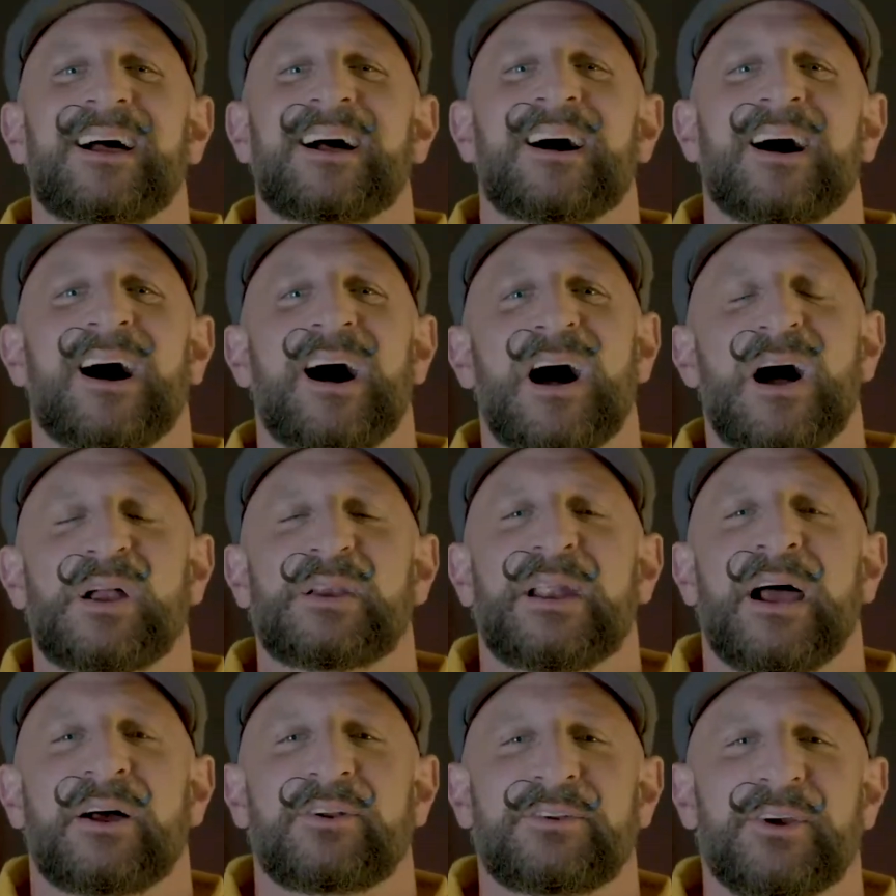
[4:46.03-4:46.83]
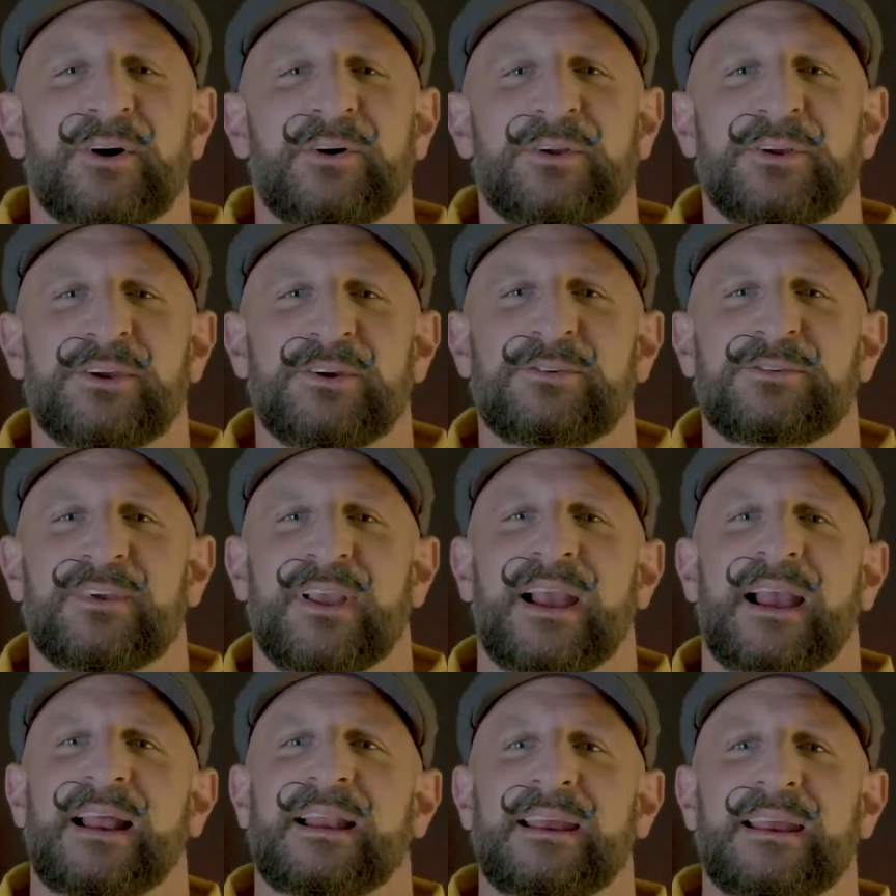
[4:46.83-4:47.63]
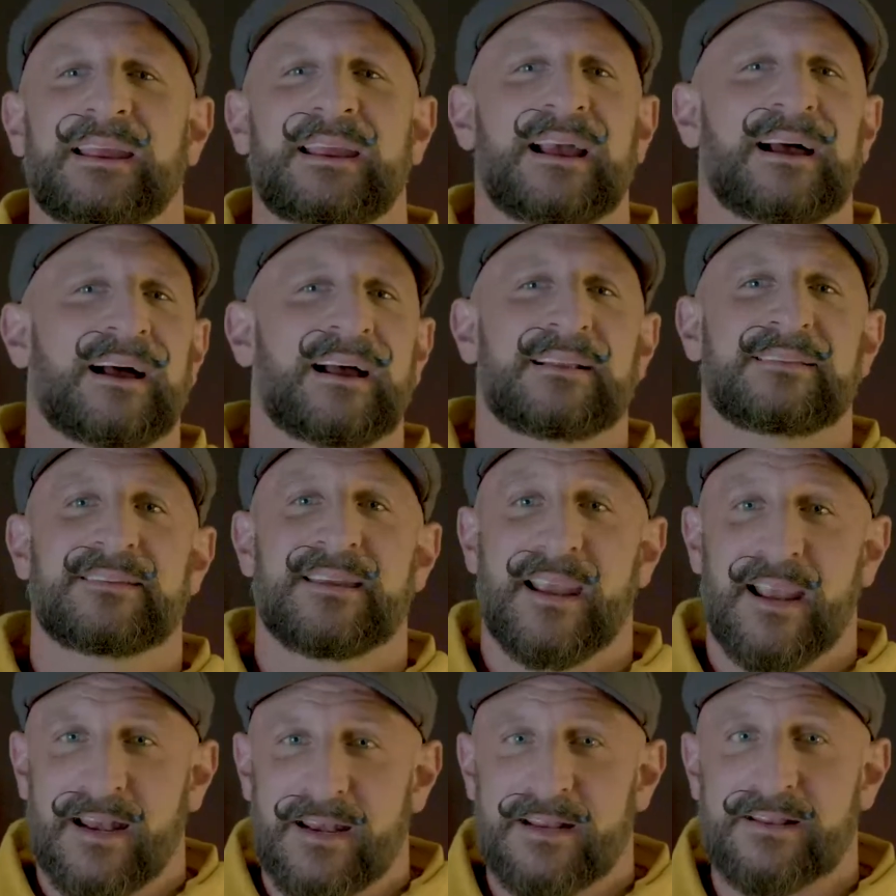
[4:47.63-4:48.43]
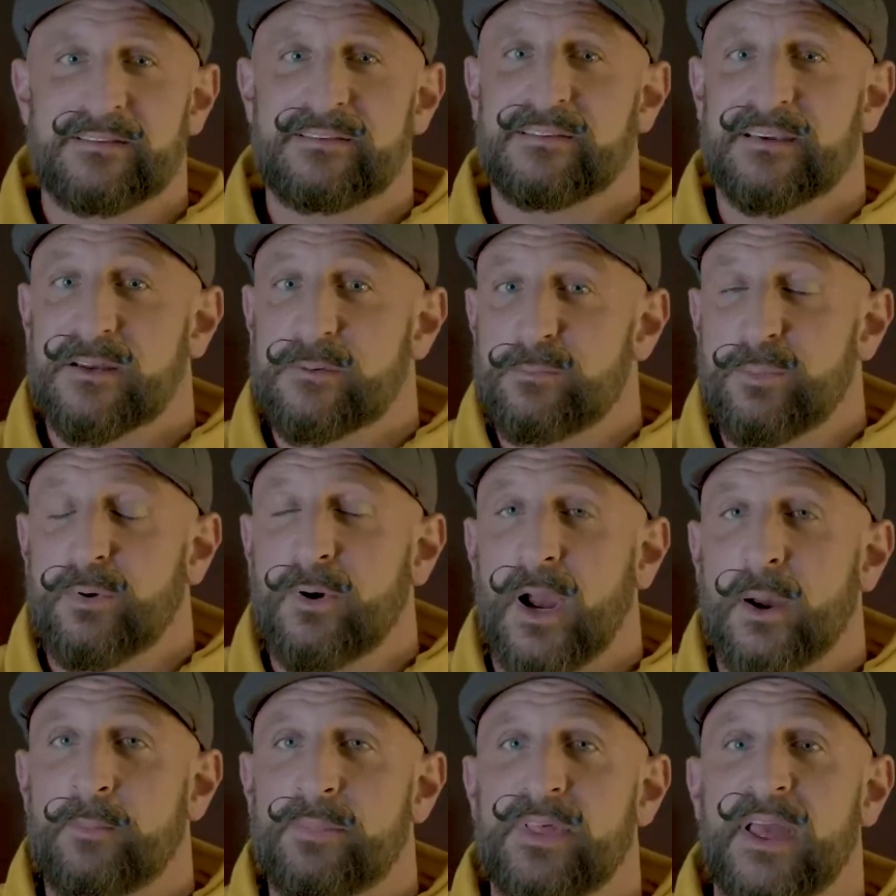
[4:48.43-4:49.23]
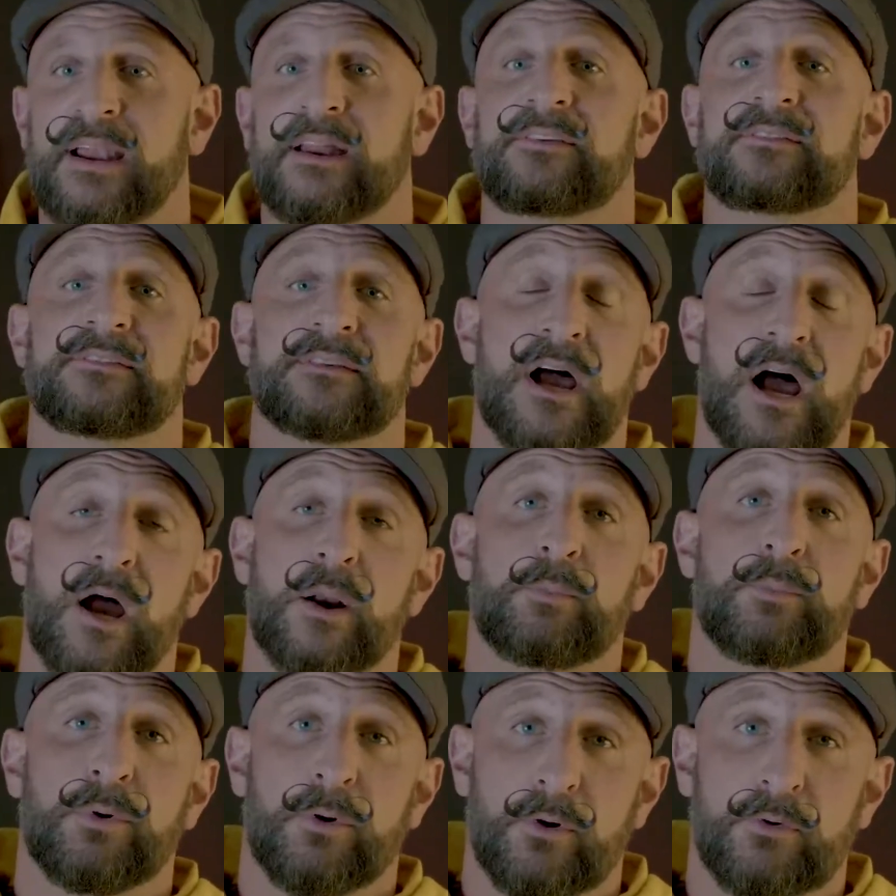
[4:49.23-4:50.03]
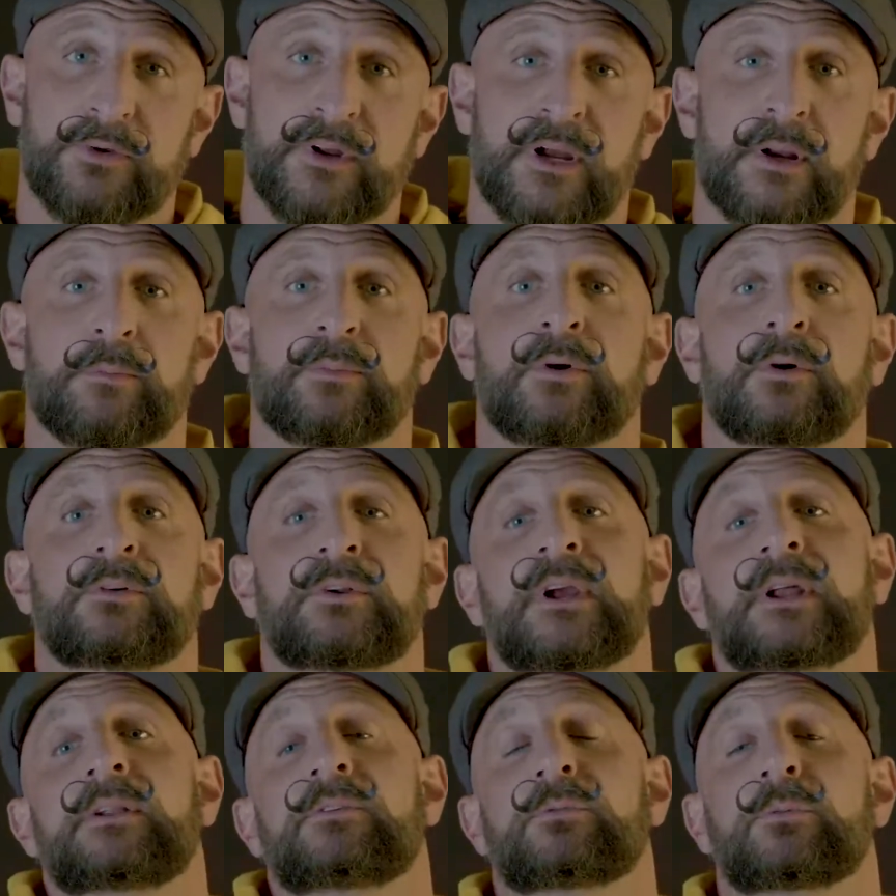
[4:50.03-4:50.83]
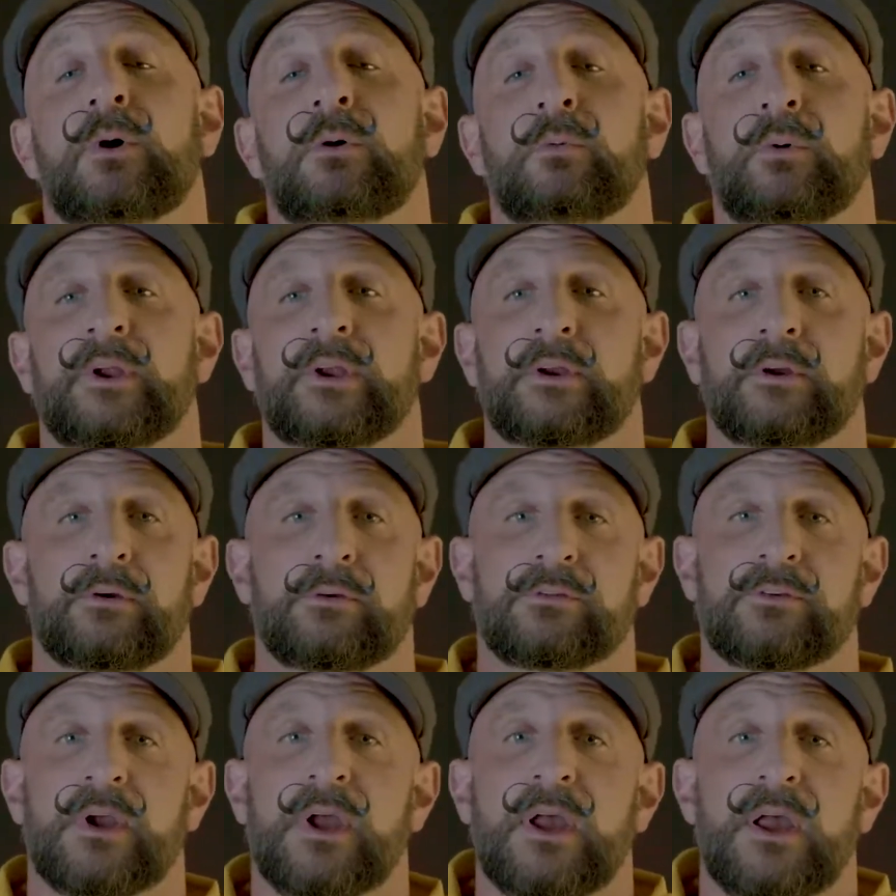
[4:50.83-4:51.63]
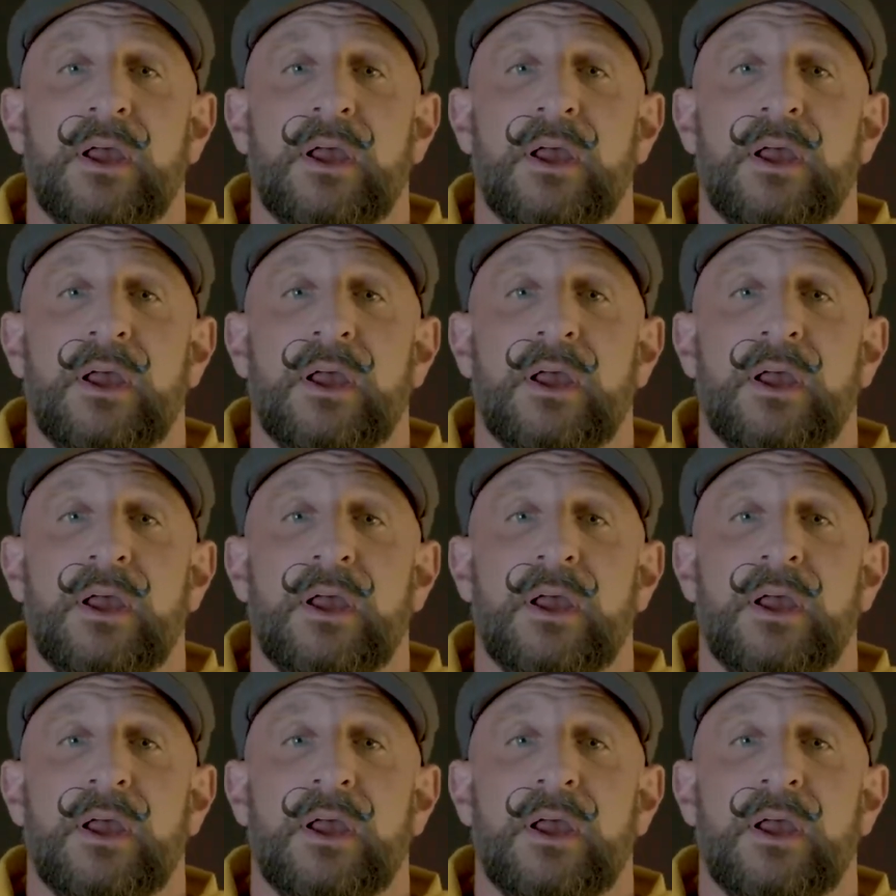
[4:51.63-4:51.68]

Now, don't use any tanning skin prep that is not Pro-Tan. Pro-Tan is what we use.